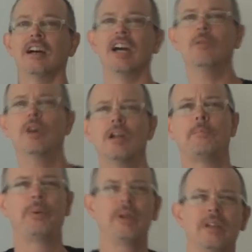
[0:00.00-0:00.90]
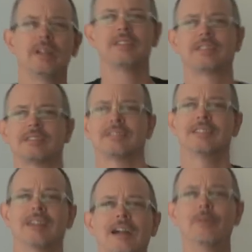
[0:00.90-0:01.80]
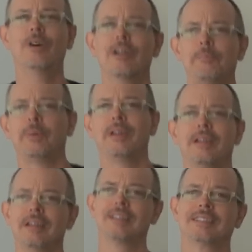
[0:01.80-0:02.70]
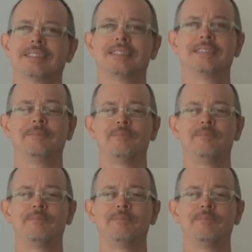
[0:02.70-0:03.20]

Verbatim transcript: I want a piss. I want to piss.